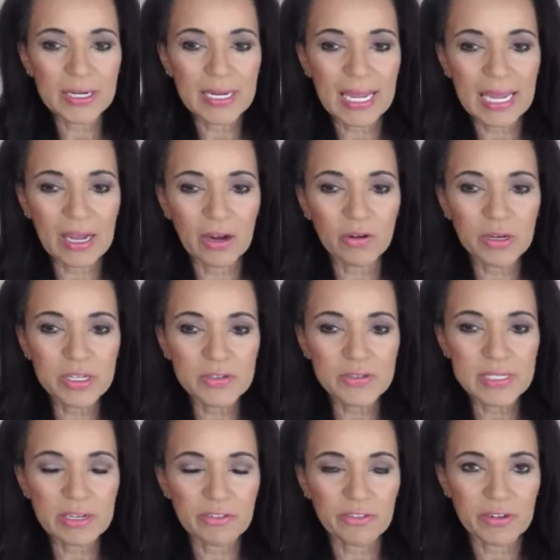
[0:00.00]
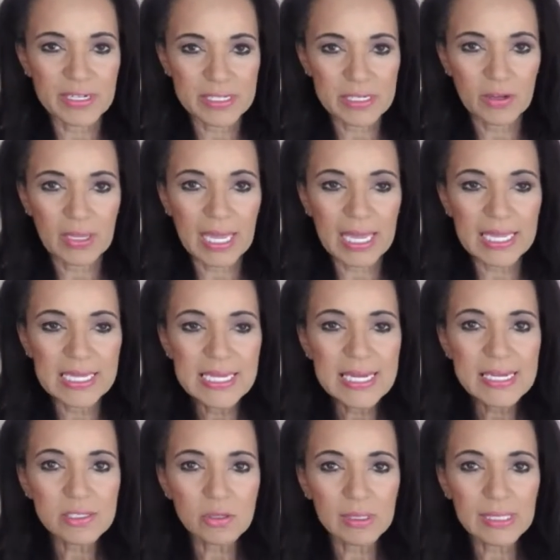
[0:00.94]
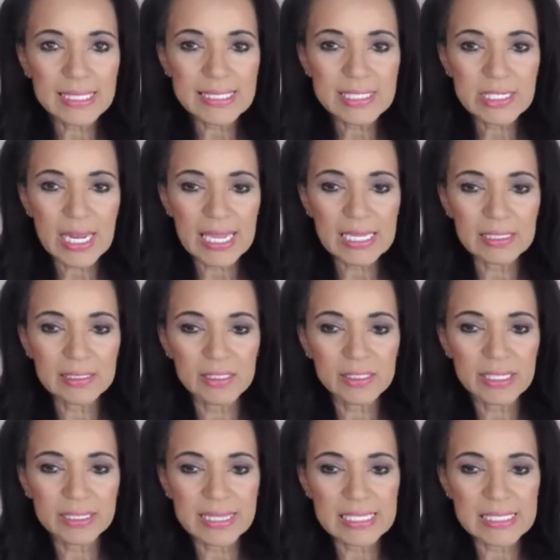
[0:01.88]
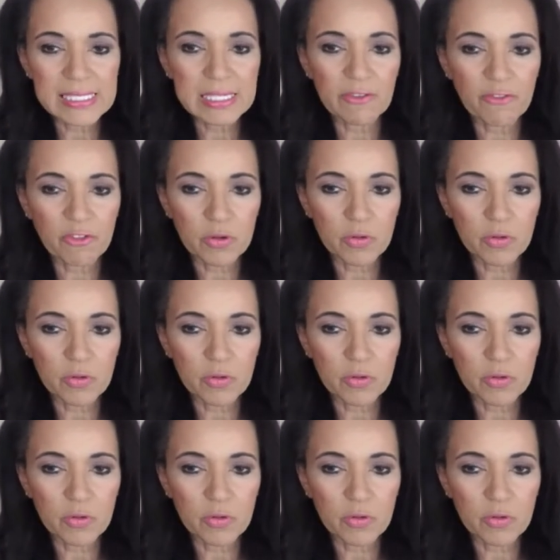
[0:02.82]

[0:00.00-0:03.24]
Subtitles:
How are you different? Okay, so let's take a look at these different